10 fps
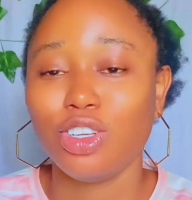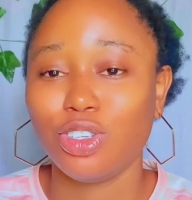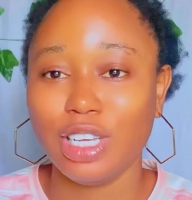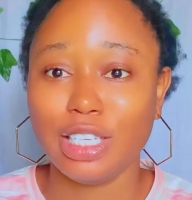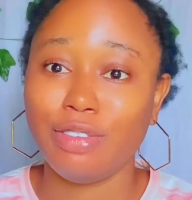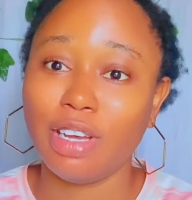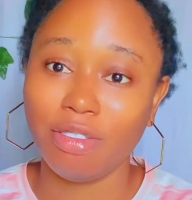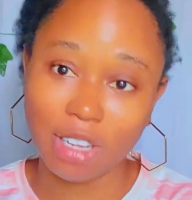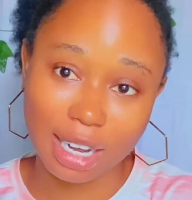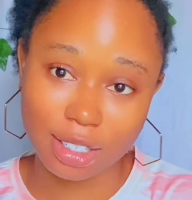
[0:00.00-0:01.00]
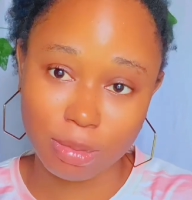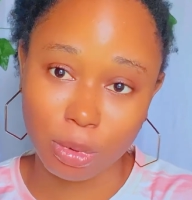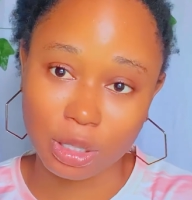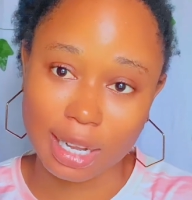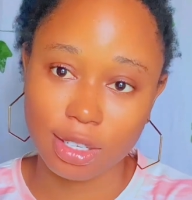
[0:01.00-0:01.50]
So yes, if you have dark
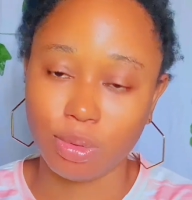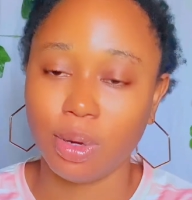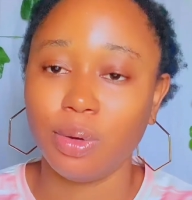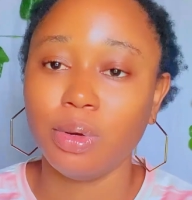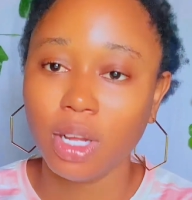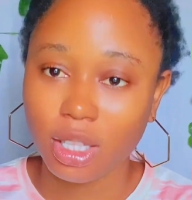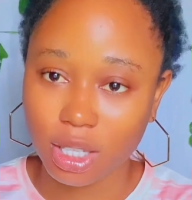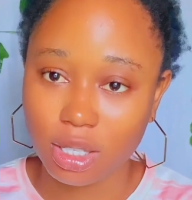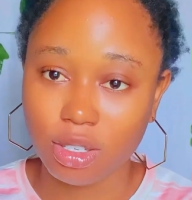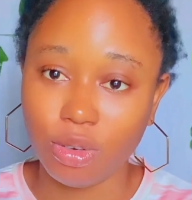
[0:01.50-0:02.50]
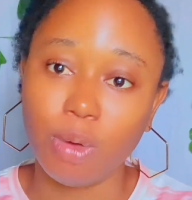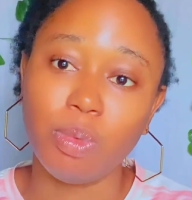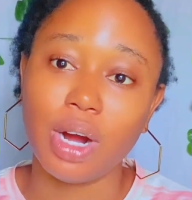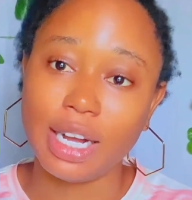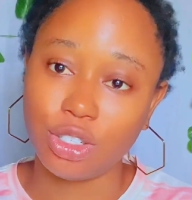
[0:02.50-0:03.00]
spot as well, this
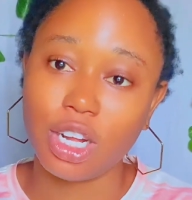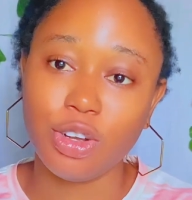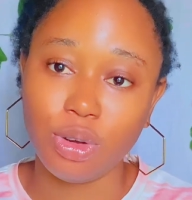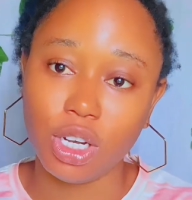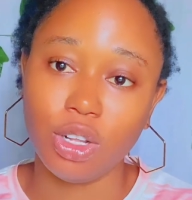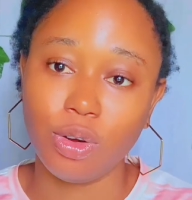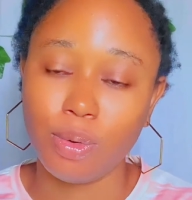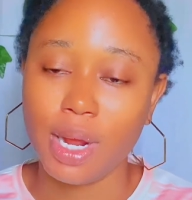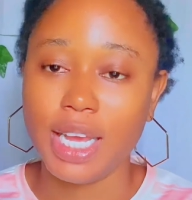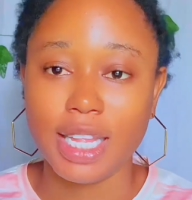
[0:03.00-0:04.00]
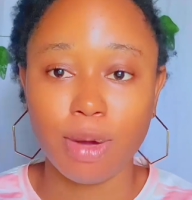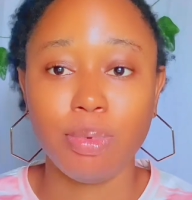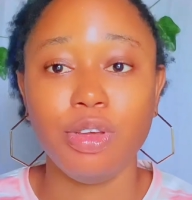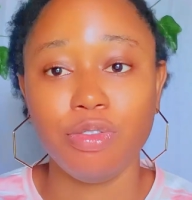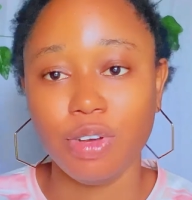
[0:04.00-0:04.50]
serum will actually go a long way in
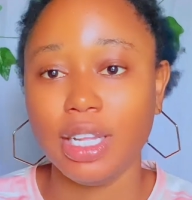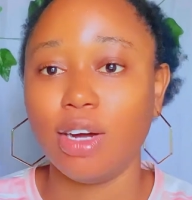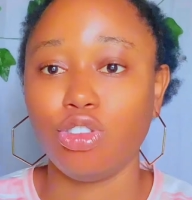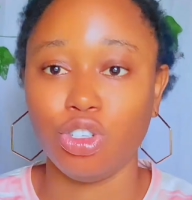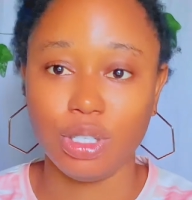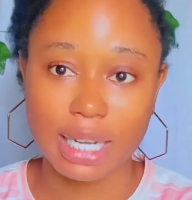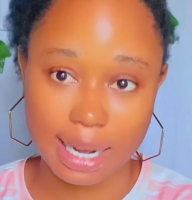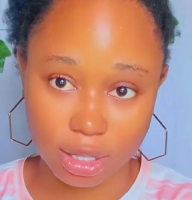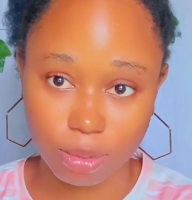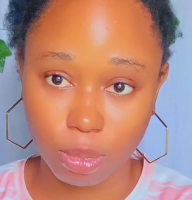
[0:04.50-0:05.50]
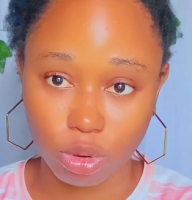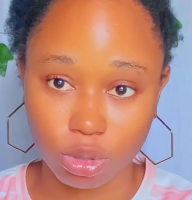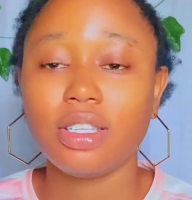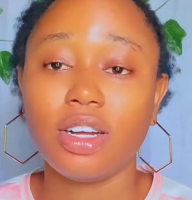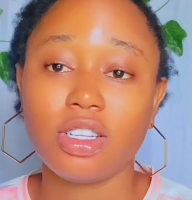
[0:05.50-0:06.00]
helping you fade out your dark
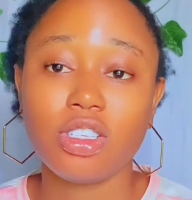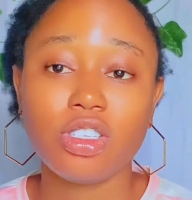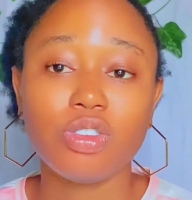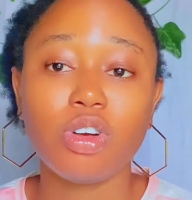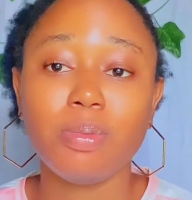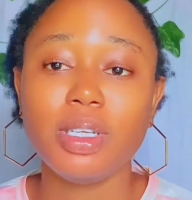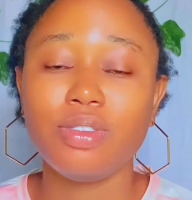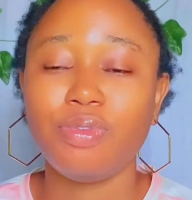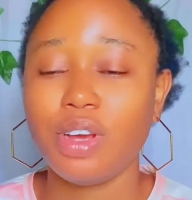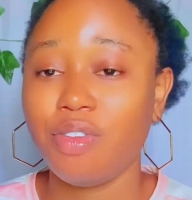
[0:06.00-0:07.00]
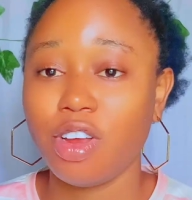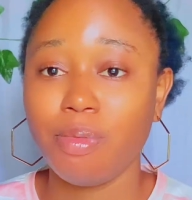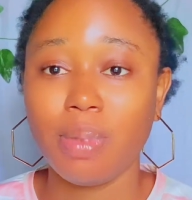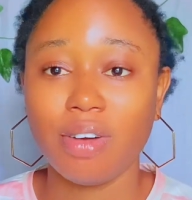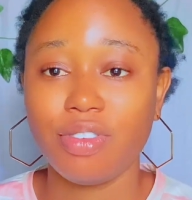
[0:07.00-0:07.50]
spots. Now, this serum is very
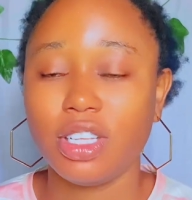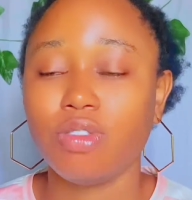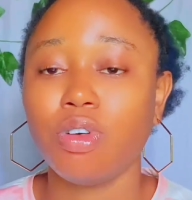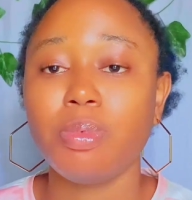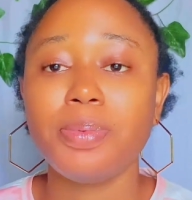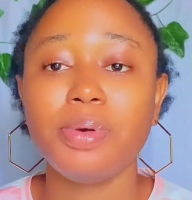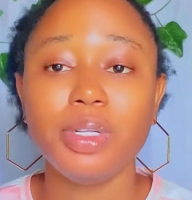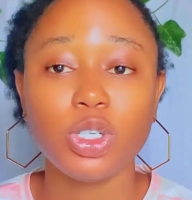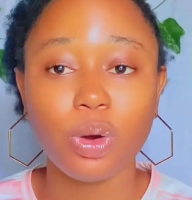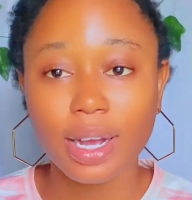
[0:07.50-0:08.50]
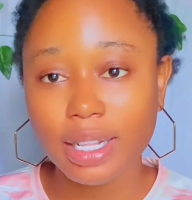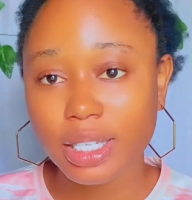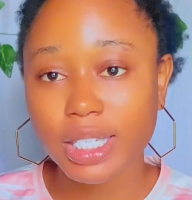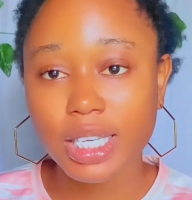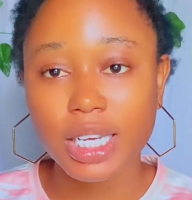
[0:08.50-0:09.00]
perfect for people with oily
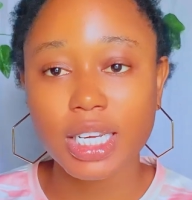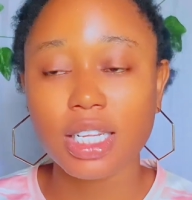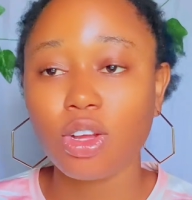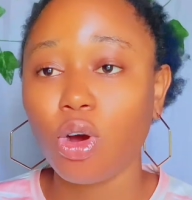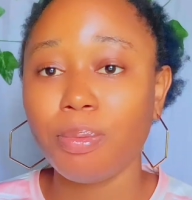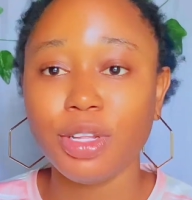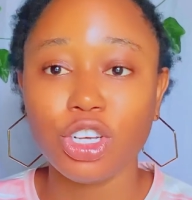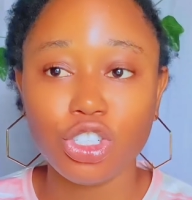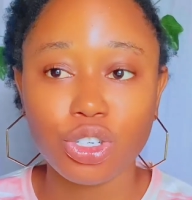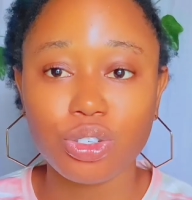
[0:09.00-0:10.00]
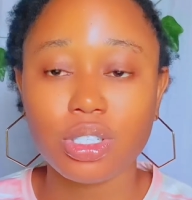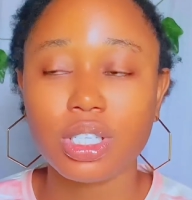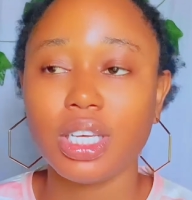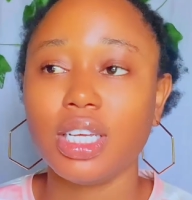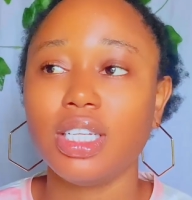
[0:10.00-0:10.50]
skin, combination
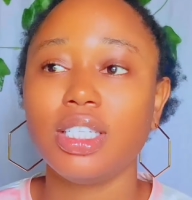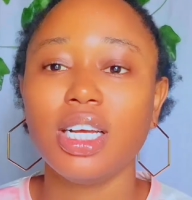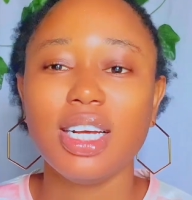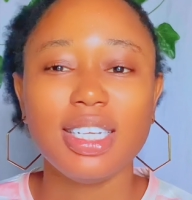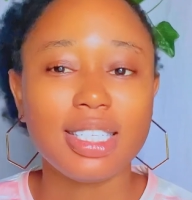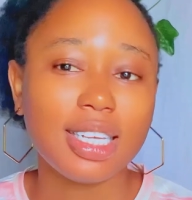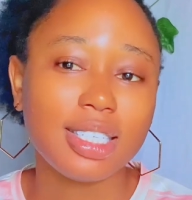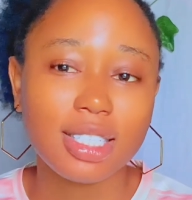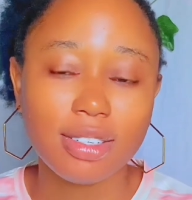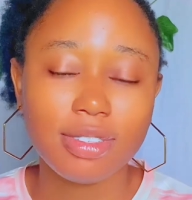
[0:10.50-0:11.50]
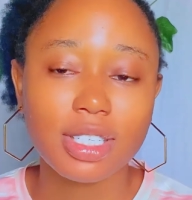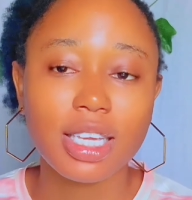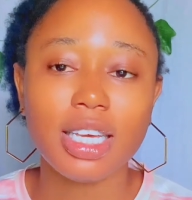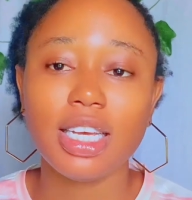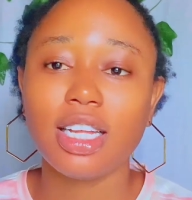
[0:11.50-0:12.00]
skin, sensitive
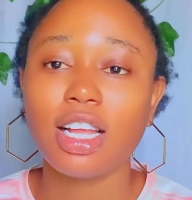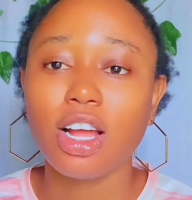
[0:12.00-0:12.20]
skin,